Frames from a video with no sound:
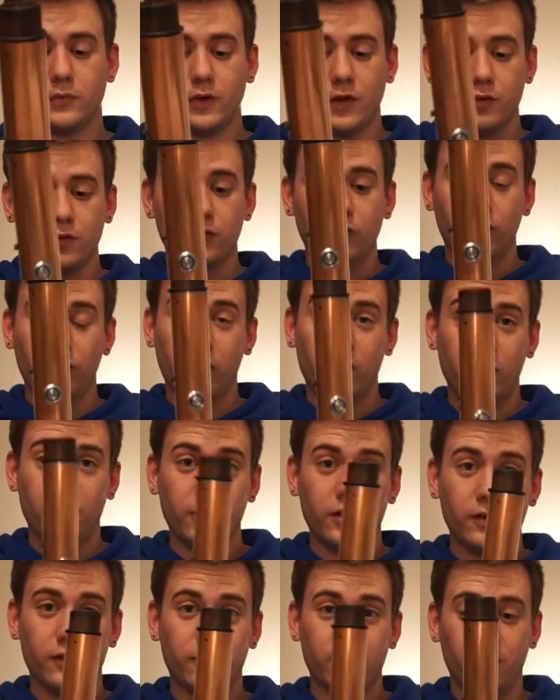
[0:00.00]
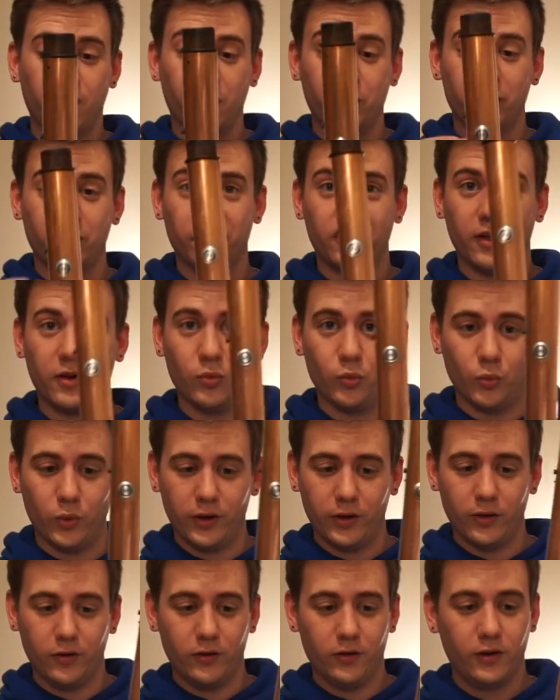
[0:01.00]
So there it is. I present
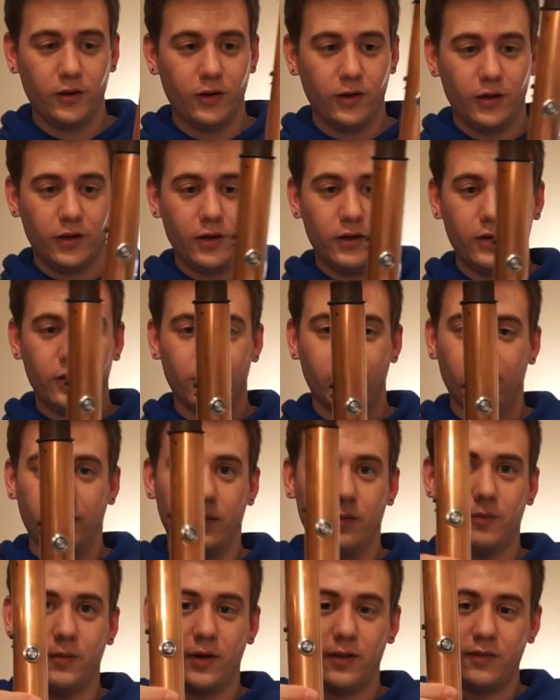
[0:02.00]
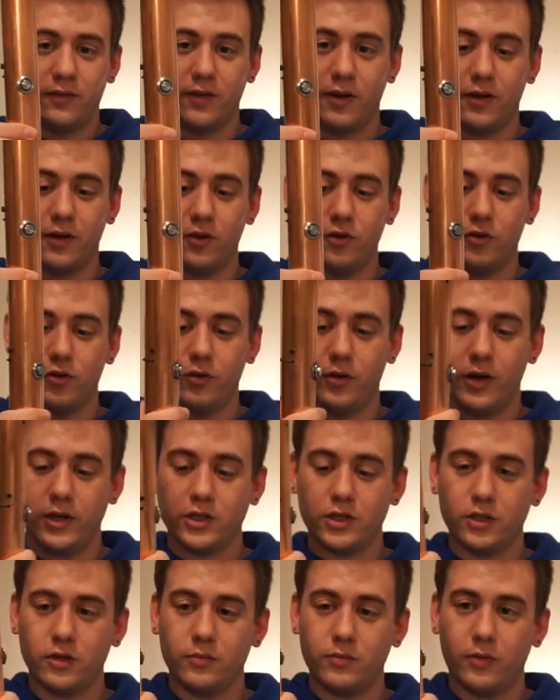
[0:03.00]
Will. My second
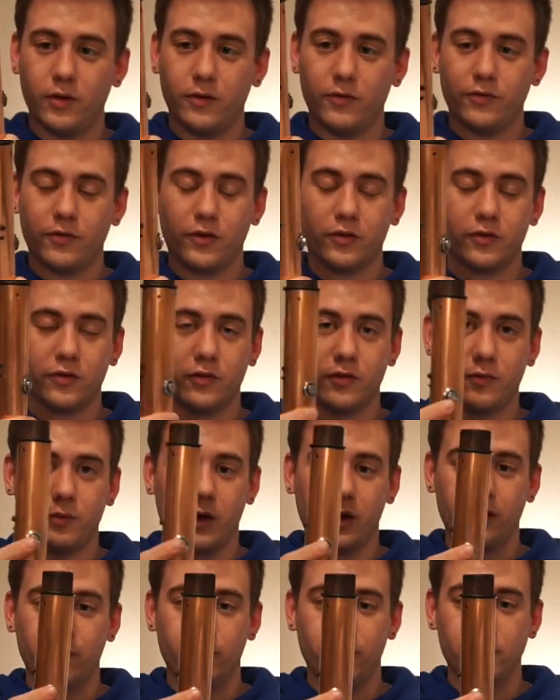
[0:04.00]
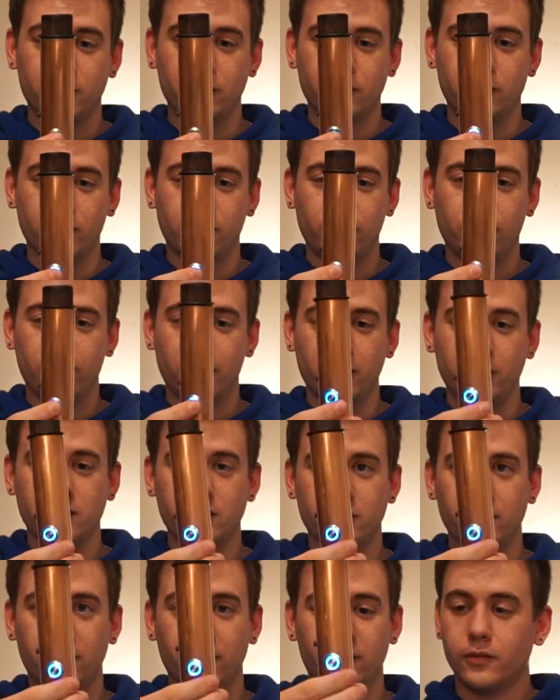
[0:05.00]
creation, but first of my commissioned
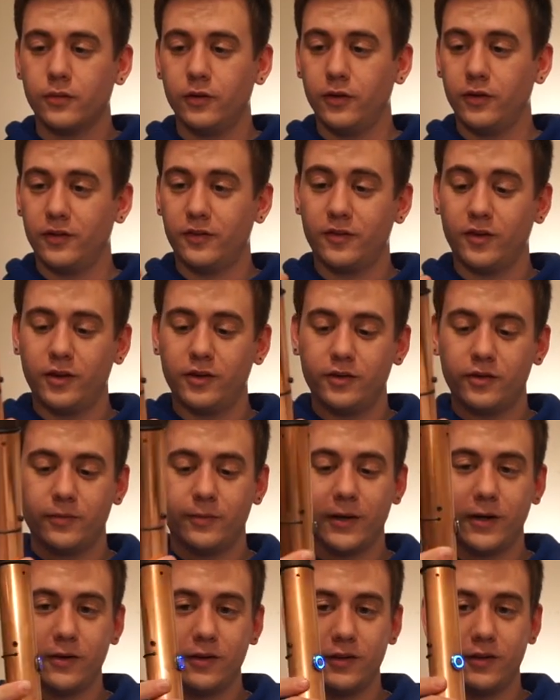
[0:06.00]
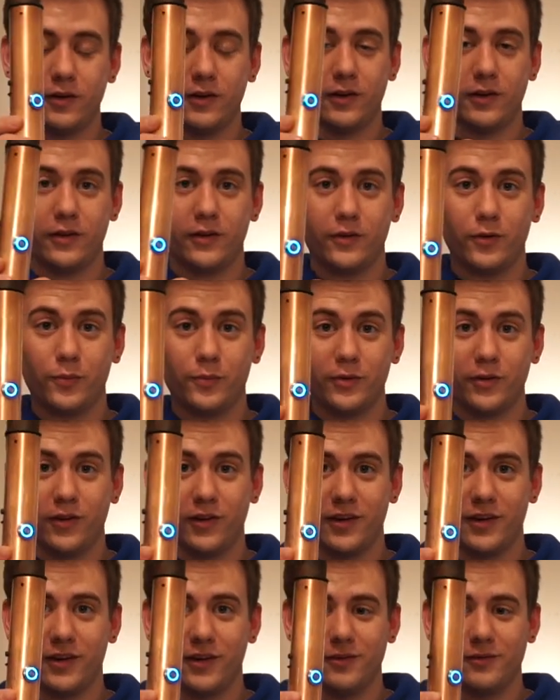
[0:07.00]
creations. Really excited about it, and I hope you like